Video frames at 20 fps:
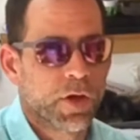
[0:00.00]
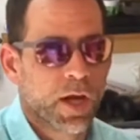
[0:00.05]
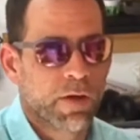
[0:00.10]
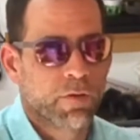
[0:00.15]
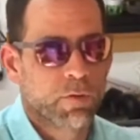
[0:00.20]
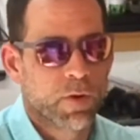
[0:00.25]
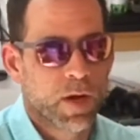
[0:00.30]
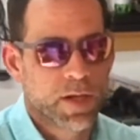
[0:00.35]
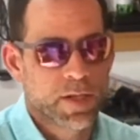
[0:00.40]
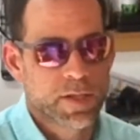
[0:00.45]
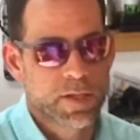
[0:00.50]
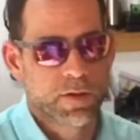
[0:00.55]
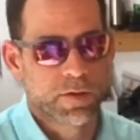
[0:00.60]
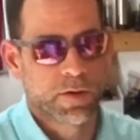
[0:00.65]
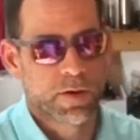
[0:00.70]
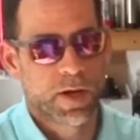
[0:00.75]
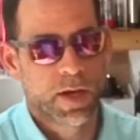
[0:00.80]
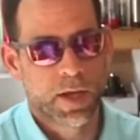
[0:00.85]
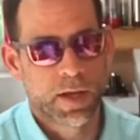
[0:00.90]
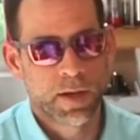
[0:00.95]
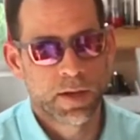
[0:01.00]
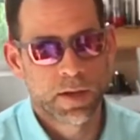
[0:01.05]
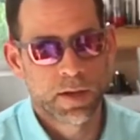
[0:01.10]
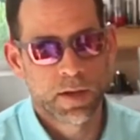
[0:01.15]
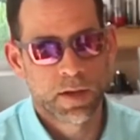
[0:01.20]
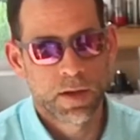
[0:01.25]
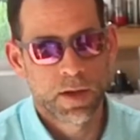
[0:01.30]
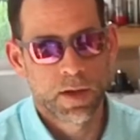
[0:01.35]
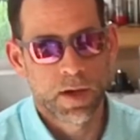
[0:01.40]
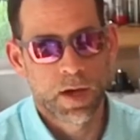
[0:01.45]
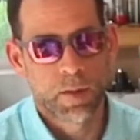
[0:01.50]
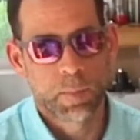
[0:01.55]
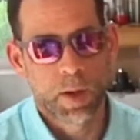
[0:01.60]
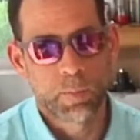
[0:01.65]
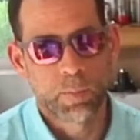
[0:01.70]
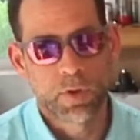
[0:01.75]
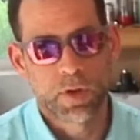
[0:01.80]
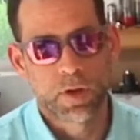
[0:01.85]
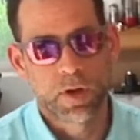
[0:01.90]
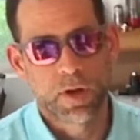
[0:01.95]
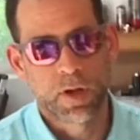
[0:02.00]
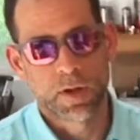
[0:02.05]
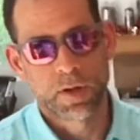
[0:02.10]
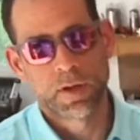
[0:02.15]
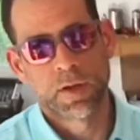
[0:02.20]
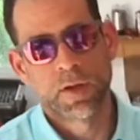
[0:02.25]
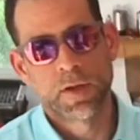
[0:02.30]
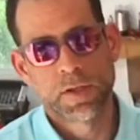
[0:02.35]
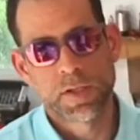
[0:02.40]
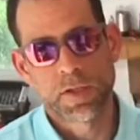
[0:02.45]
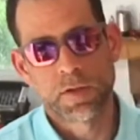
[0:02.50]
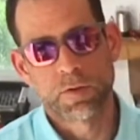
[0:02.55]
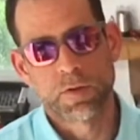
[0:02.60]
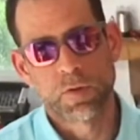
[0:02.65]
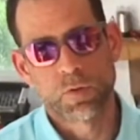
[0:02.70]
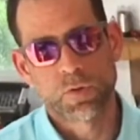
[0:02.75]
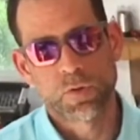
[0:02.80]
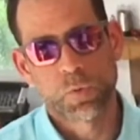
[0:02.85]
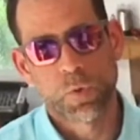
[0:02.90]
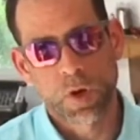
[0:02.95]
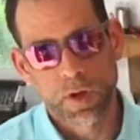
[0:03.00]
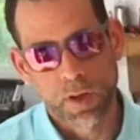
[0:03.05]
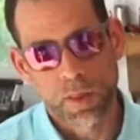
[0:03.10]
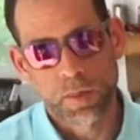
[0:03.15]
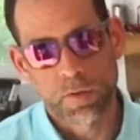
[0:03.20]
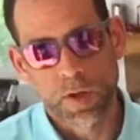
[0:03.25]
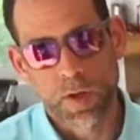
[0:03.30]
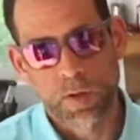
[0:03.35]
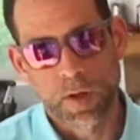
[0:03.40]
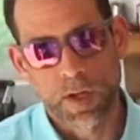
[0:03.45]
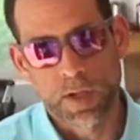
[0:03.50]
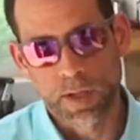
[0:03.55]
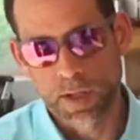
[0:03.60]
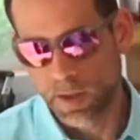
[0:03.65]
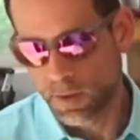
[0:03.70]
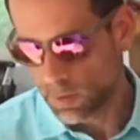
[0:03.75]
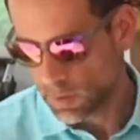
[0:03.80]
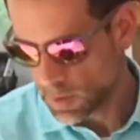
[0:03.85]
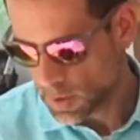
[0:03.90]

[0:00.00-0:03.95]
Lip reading: you have the right cylinder head. I'm putting on cylinders 1 and 3 right now,